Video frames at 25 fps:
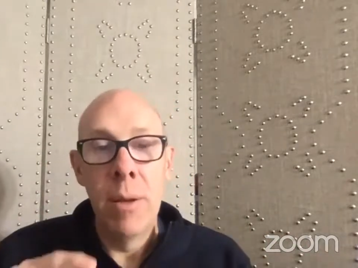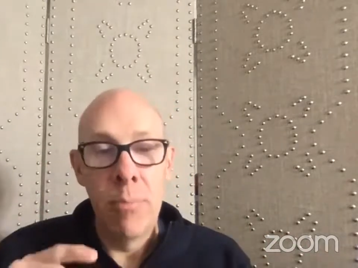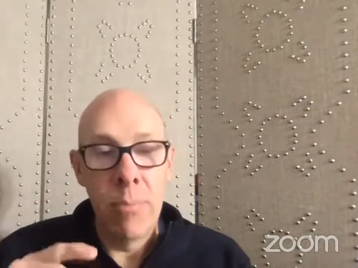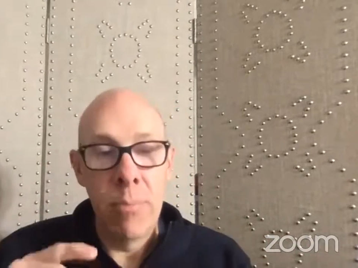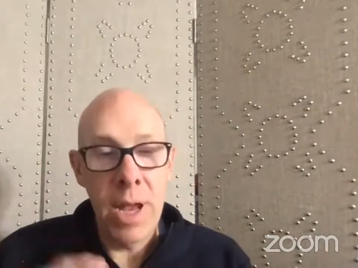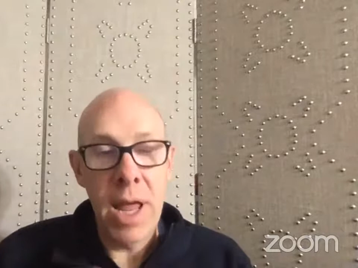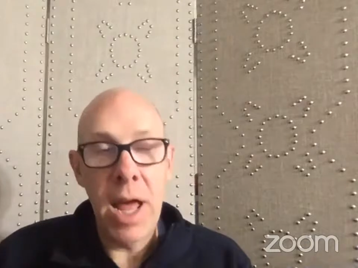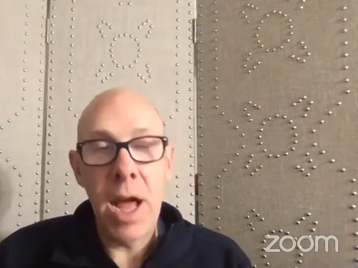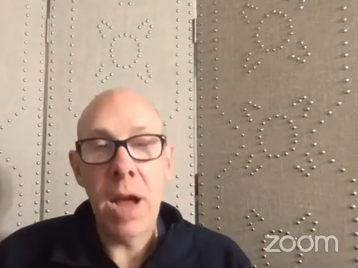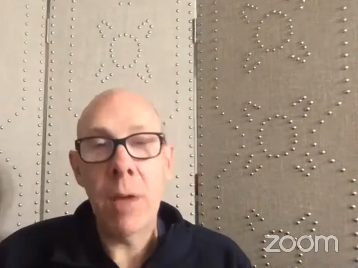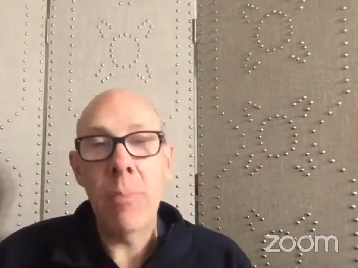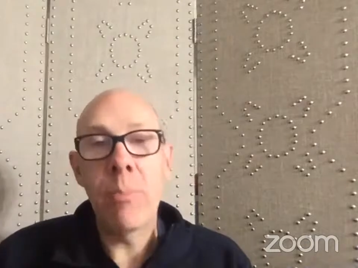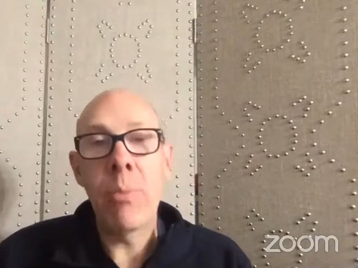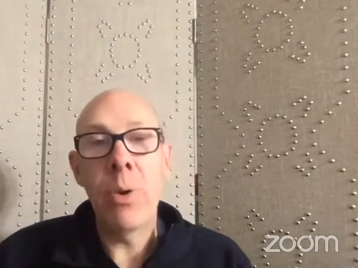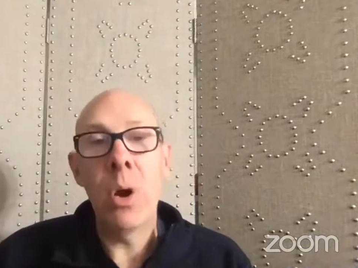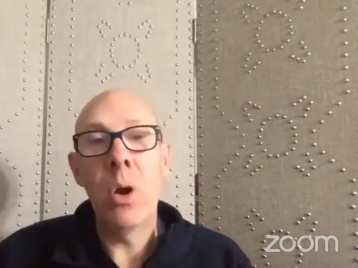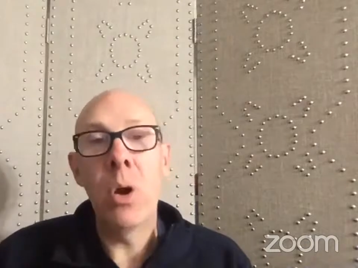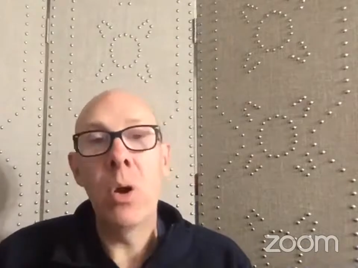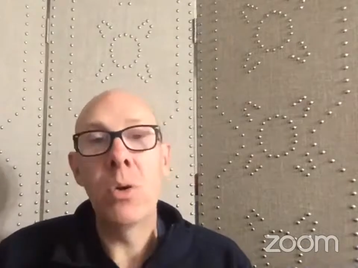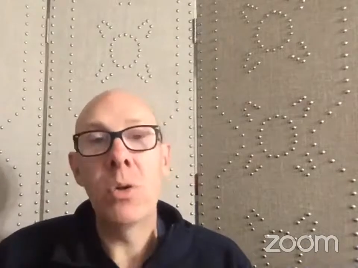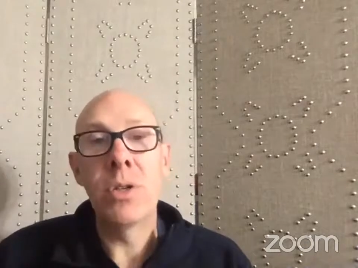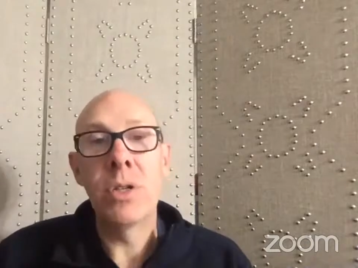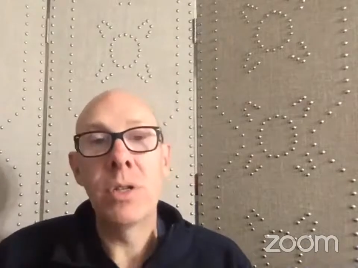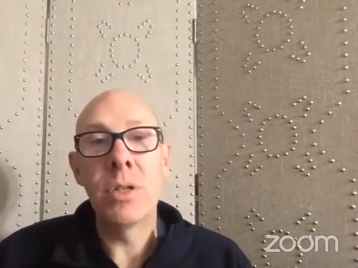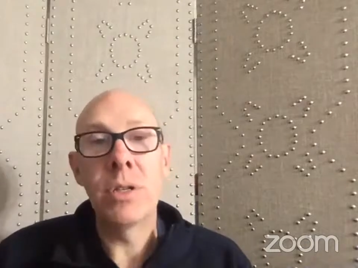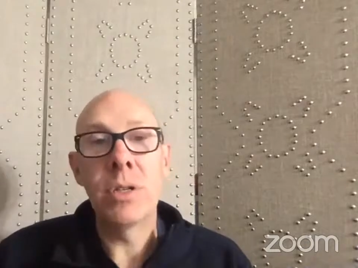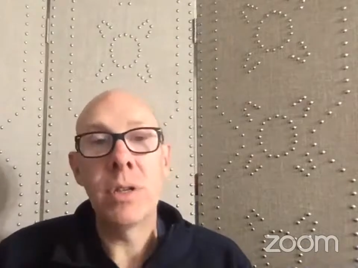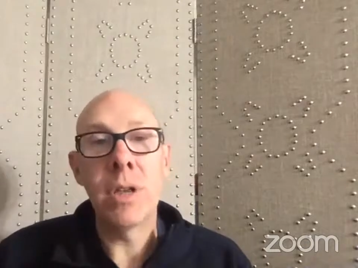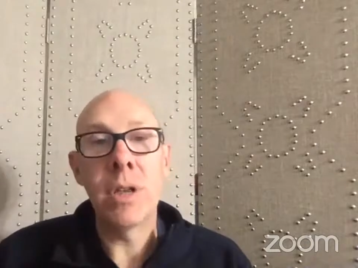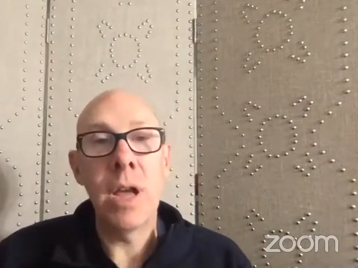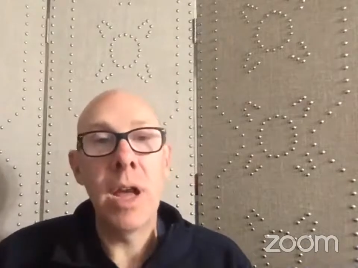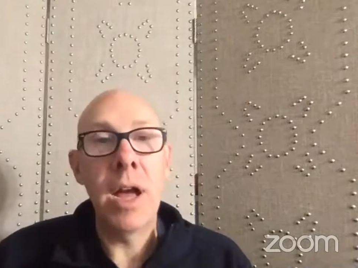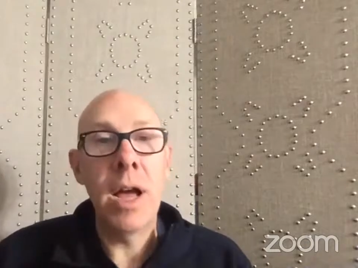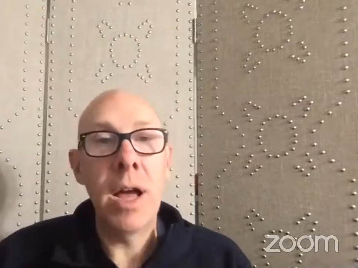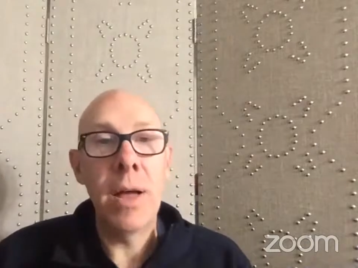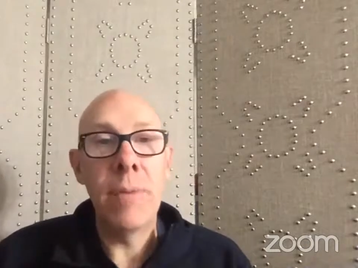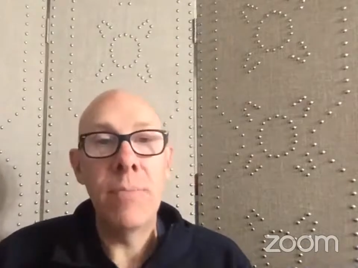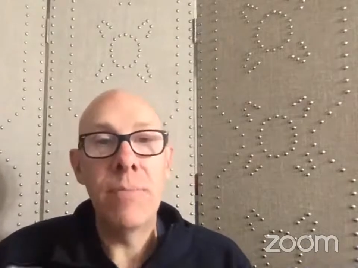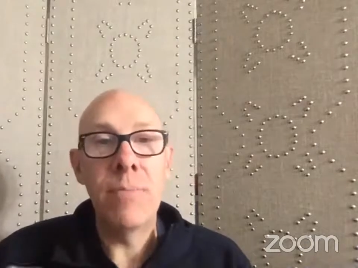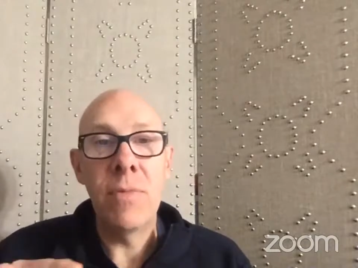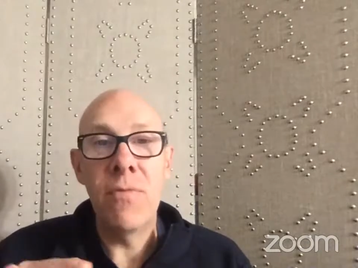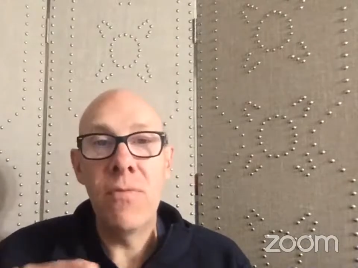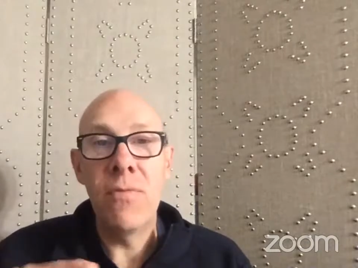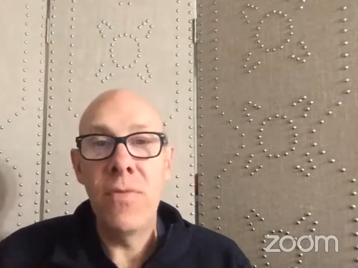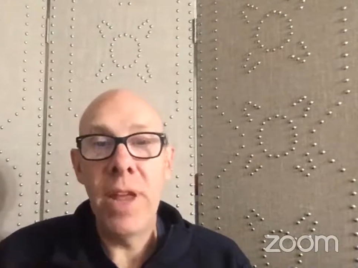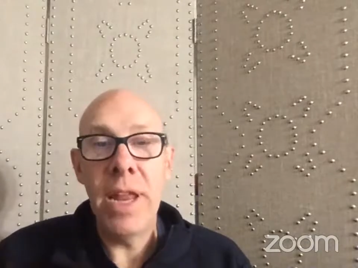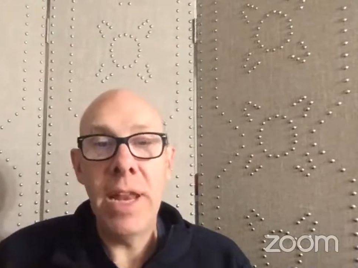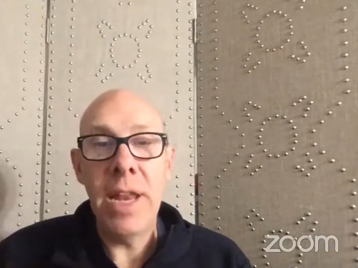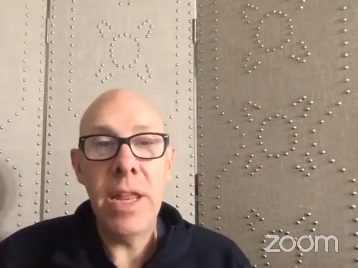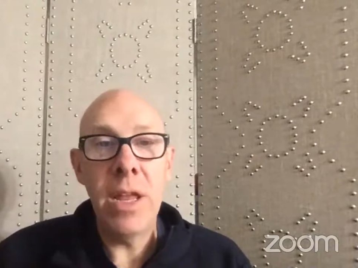blog posts,
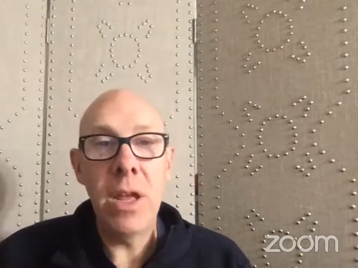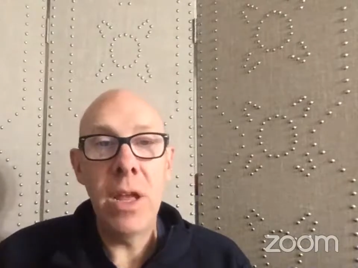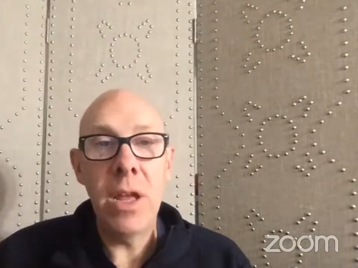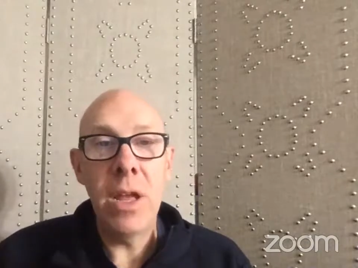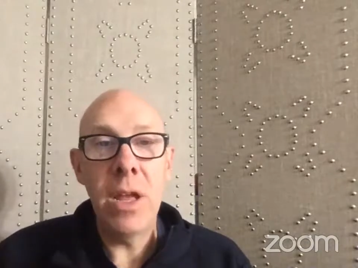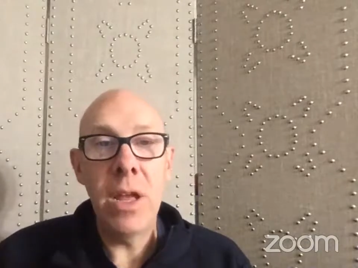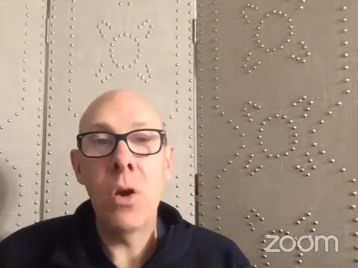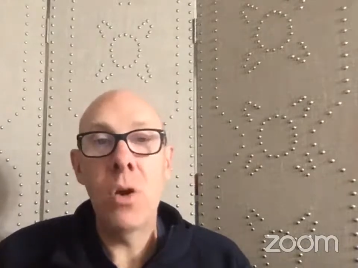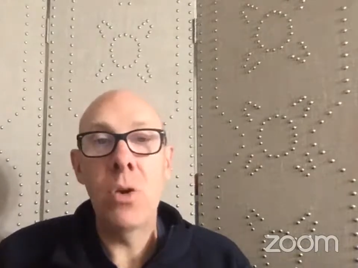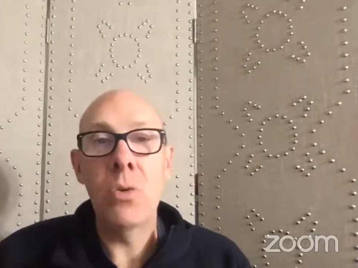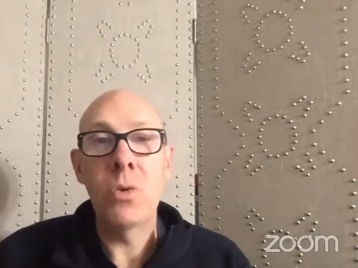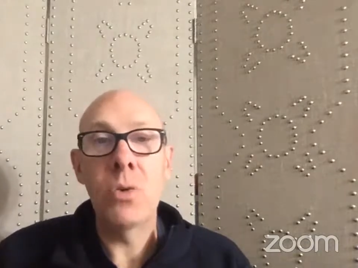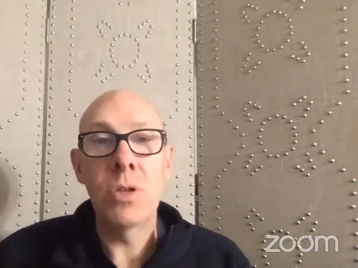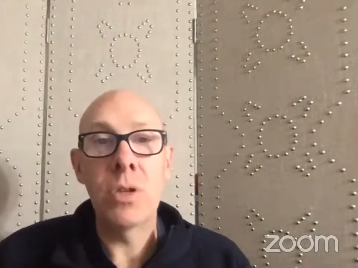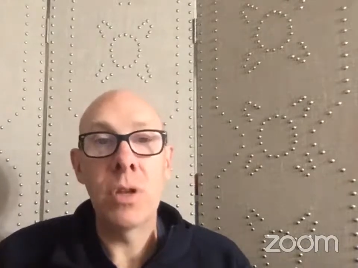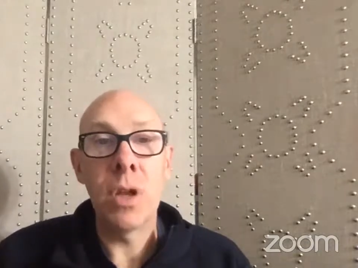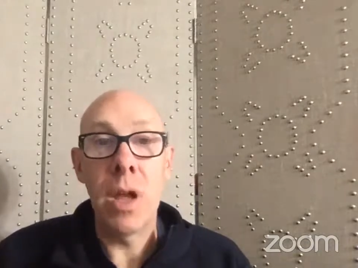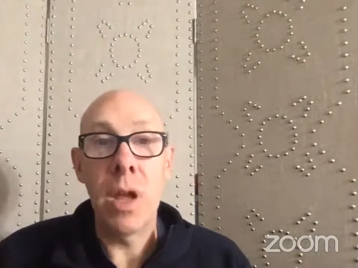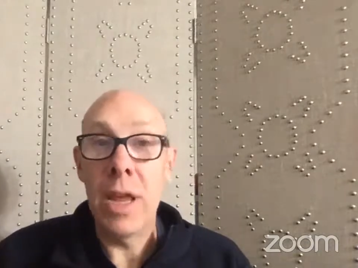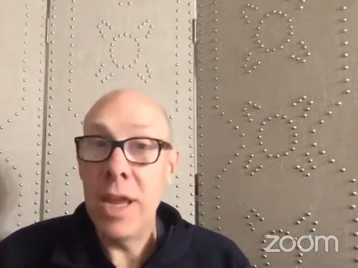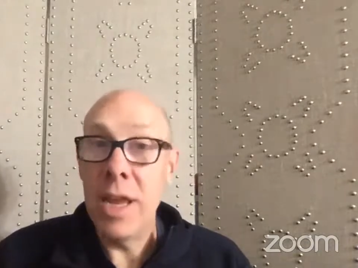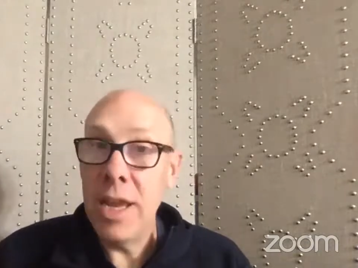videos,